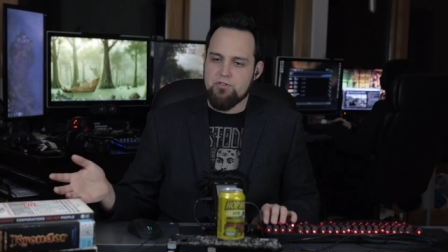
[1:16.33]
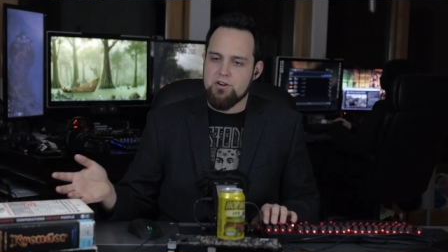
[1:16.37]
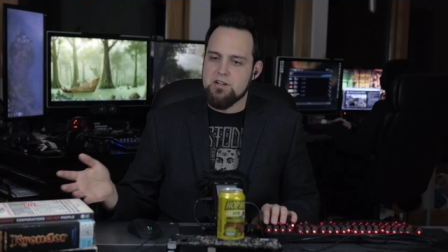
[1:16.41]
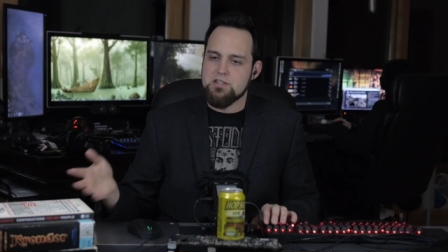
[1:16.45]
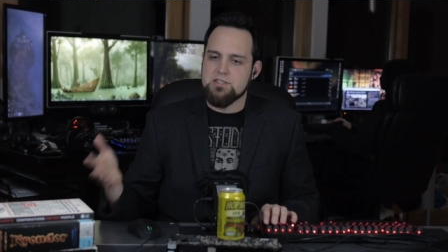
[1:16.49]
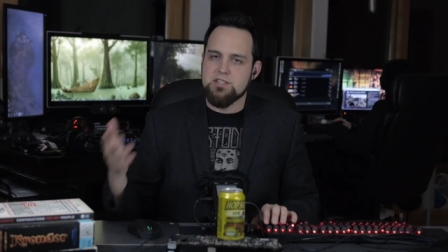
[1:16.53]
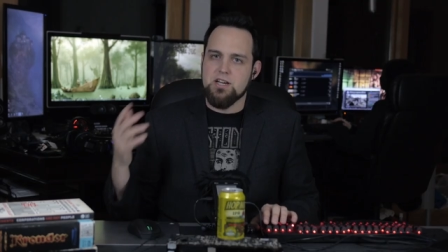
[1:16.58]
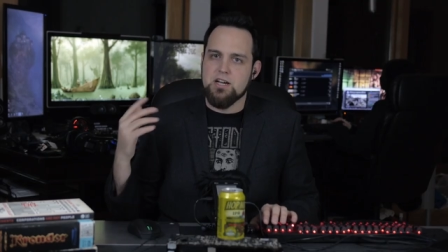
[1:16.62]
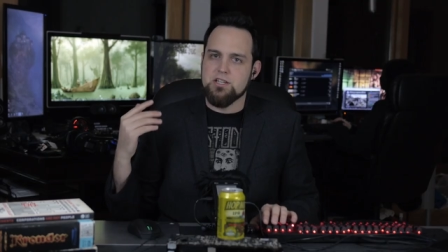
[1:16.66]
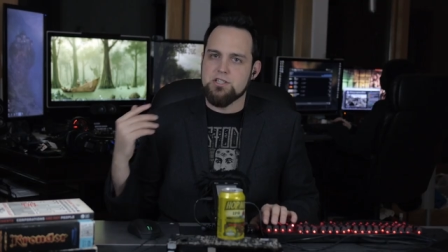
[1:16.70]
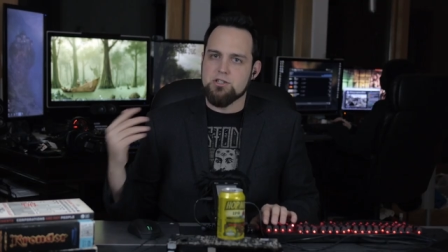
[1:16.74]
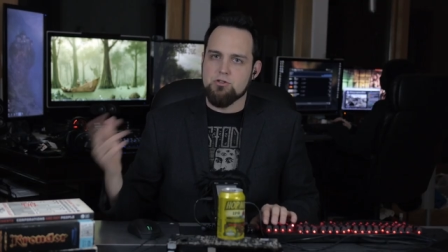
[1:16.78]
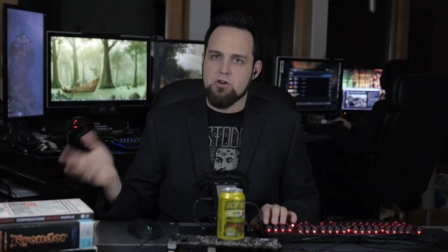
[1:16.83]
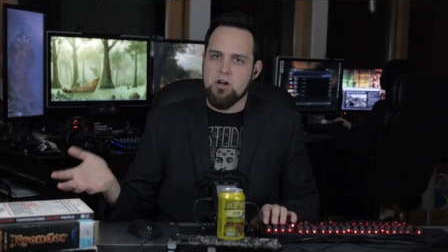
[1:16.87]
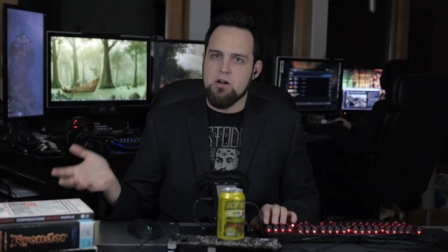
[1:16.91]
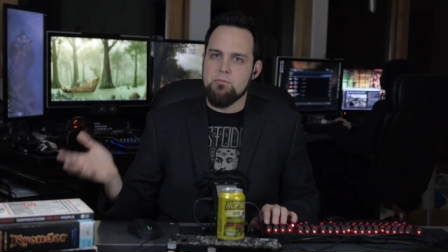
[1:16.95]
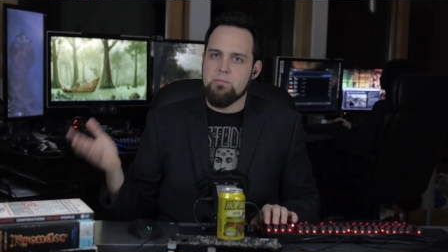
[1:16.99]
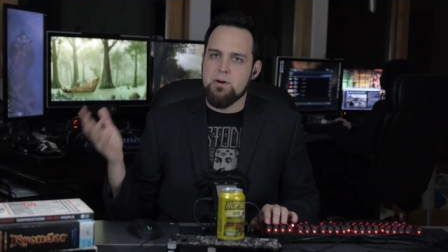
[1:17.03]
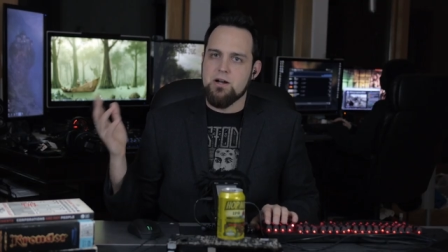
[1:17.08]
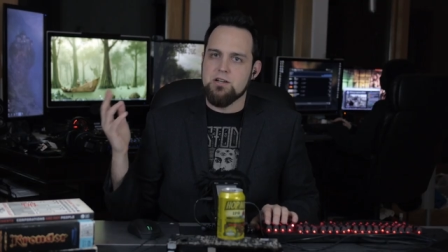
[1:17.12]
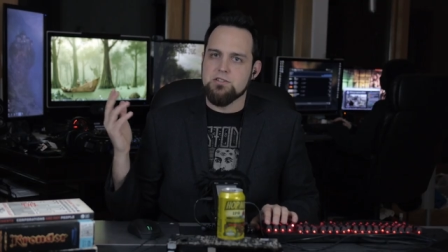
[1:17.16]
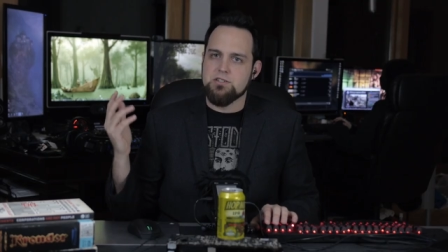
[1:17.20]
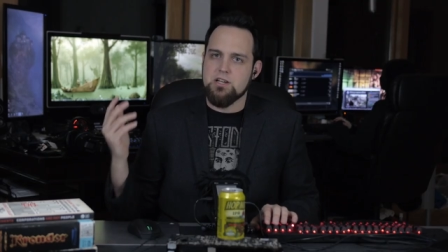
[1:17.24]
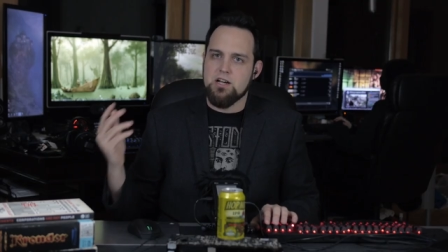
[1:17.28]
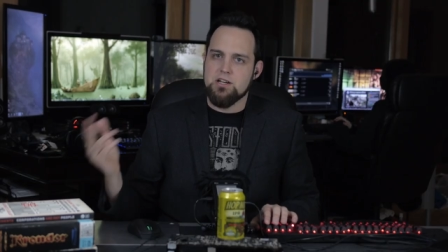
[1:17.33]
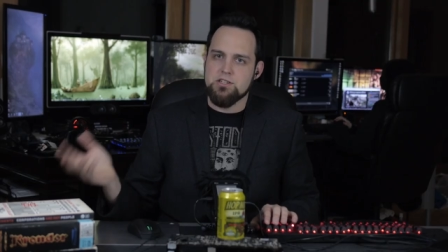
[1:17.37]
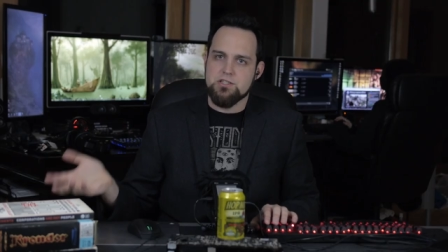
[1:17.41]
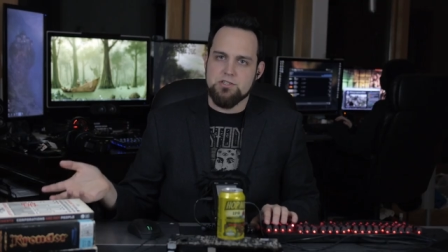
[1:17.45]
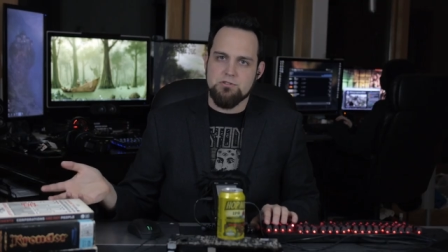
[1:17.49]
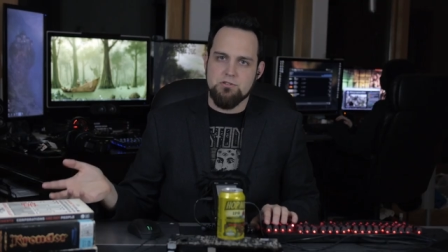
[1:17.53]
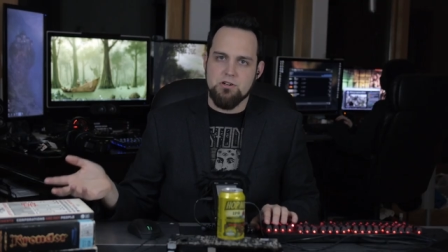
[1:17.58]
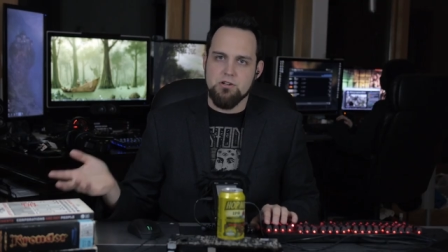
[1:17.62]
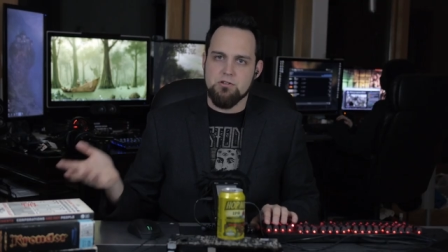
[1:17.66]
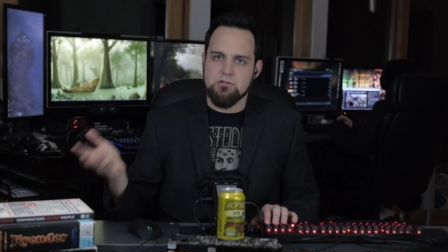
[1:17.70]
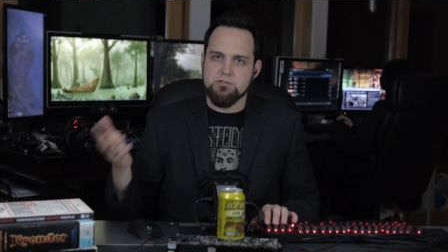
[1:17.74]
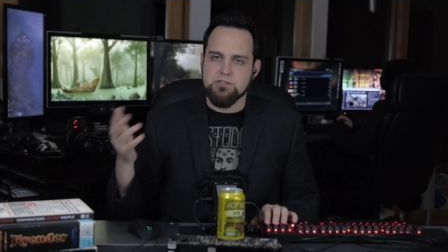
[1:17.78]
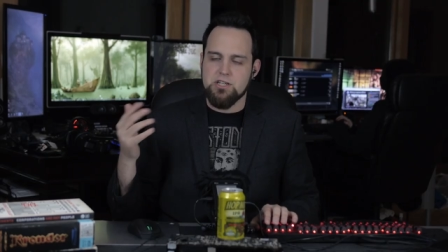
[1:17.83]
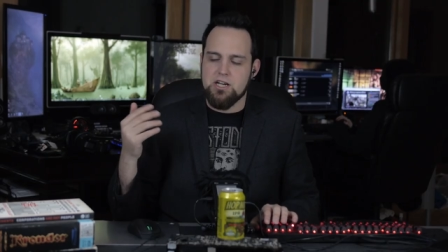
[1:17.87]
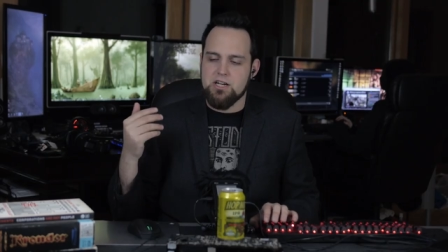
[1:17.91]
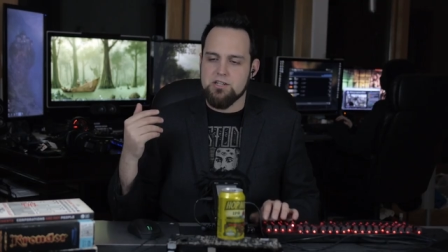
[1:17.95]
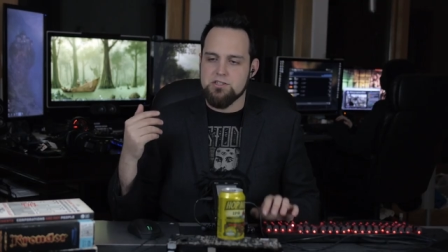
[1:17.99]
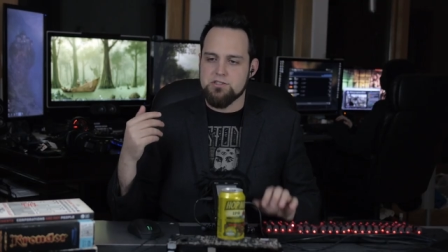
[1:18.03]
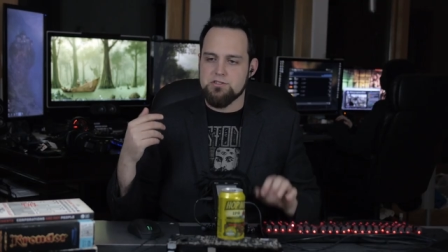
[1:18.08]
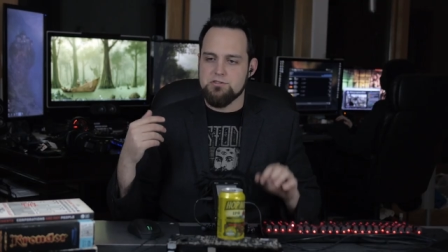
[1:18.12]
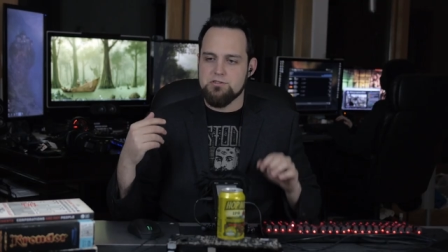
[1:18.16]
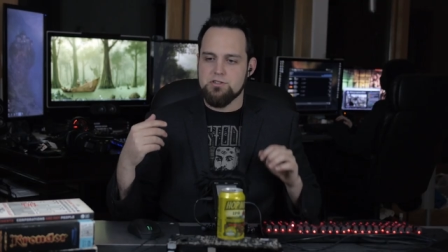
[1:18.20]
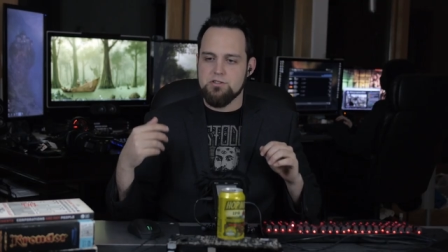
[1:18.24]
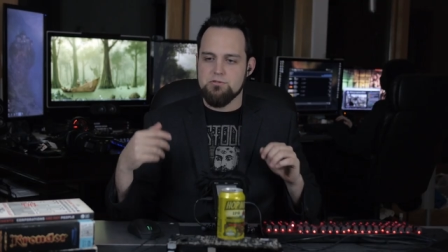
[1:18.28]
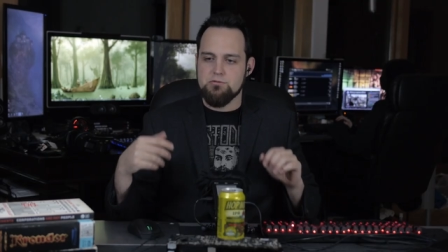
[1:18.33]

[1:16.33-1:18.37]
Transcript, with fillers: friend's house, your grandparents' house, your uncle's house,